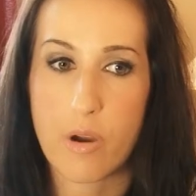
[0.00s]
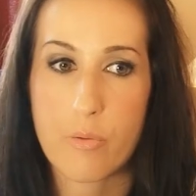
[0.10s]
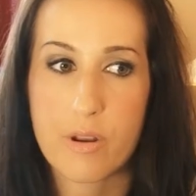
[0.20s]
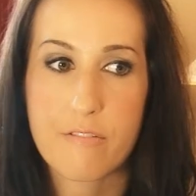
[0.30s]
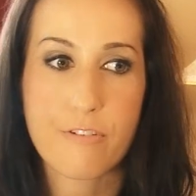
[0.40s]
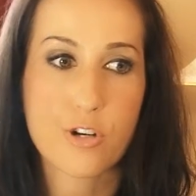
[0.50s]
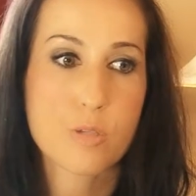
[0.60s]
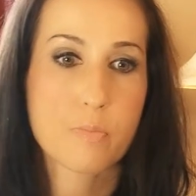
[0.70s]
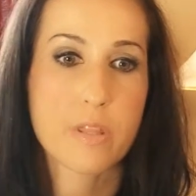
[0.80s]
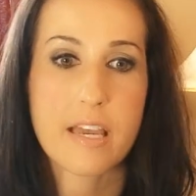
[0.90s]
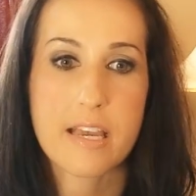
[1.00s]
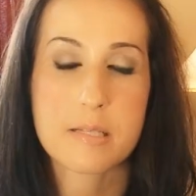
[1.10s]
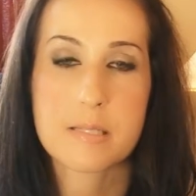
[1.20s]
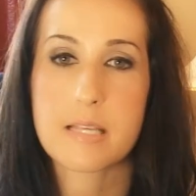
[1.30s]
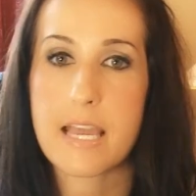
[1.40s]
want to win first
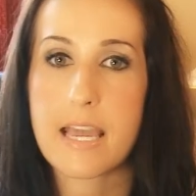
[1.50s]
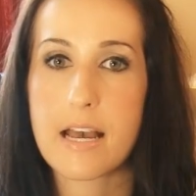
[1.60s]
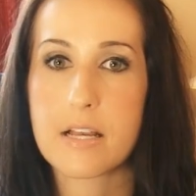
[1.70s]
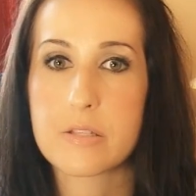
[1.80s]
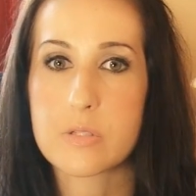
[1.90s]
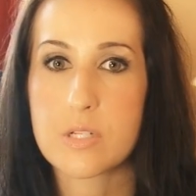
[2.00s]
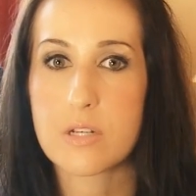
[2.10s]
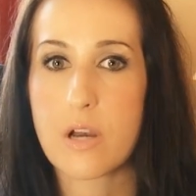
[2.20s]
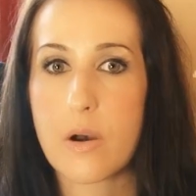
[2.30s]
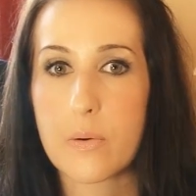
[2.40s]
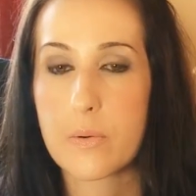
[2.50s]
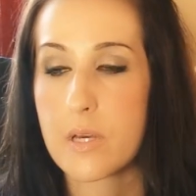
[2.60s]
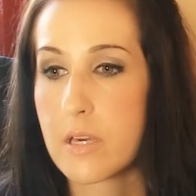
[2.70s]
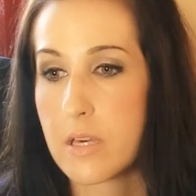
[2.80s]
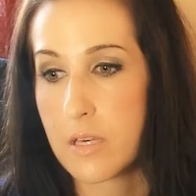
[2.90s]
place, and, you know,
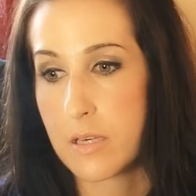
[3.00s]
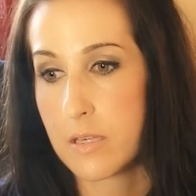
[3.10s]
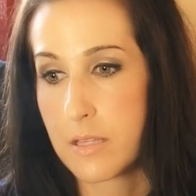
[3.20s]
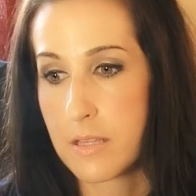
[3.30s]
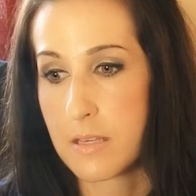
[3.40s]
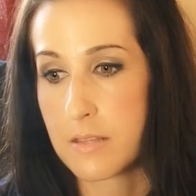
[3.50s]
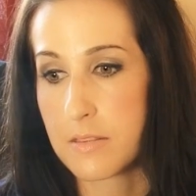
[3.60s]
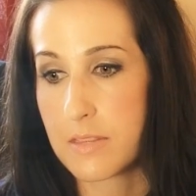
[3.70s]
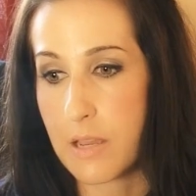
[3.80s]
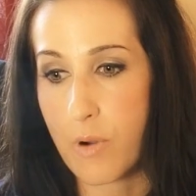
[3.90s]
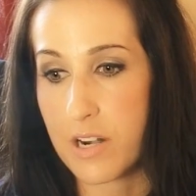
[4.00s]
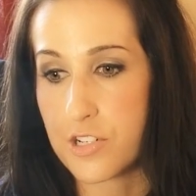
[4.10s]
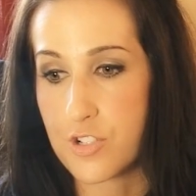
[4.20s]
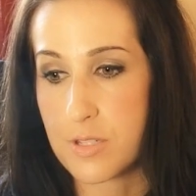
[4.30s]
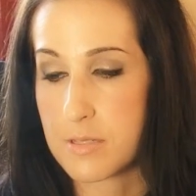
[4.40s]
they want
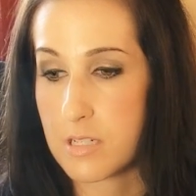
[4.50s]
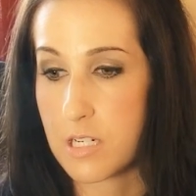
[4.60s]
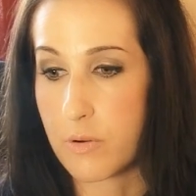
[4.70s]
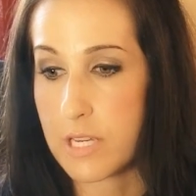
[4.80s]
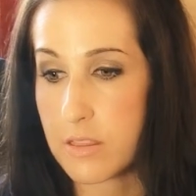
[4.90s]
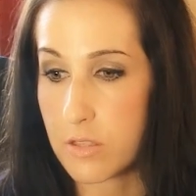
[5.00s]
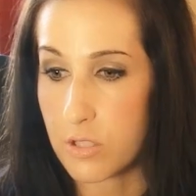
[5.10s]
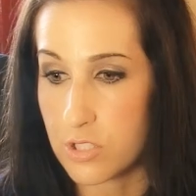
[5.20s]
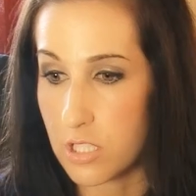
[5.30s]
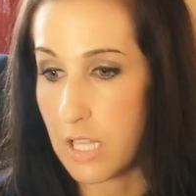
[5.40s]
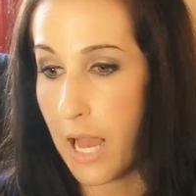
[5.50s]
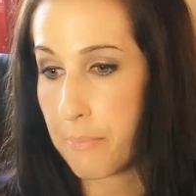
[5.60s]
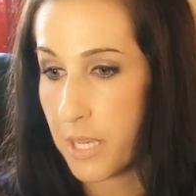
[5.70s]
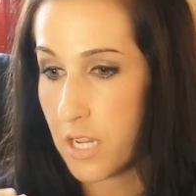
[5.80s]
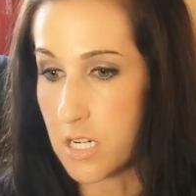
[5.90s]
to just, you know, eat their
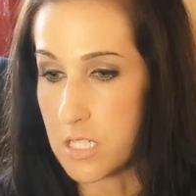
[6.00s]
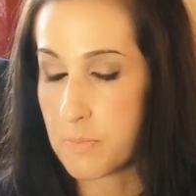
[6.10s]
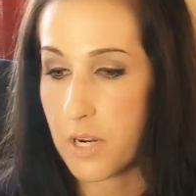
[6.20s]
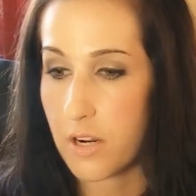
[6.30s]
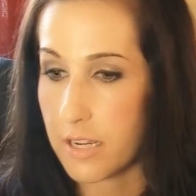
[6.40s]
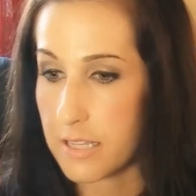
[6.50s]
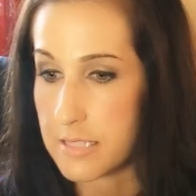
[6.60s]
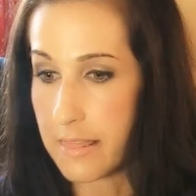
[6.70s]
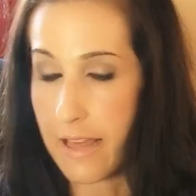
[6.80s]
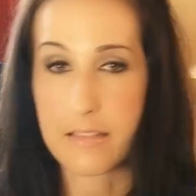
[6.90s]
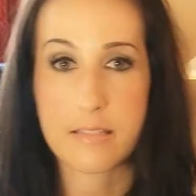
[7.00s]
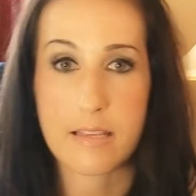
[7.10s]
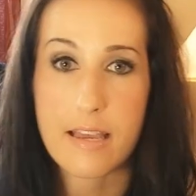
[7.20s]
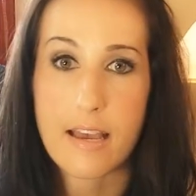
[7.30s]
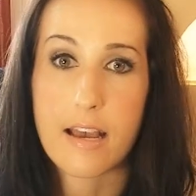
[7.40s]
tilapia and asparagus and that's
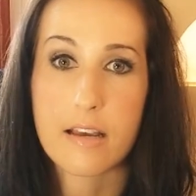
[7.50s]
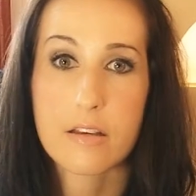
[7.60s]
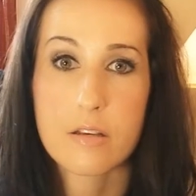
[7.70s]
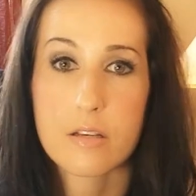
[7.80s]
it.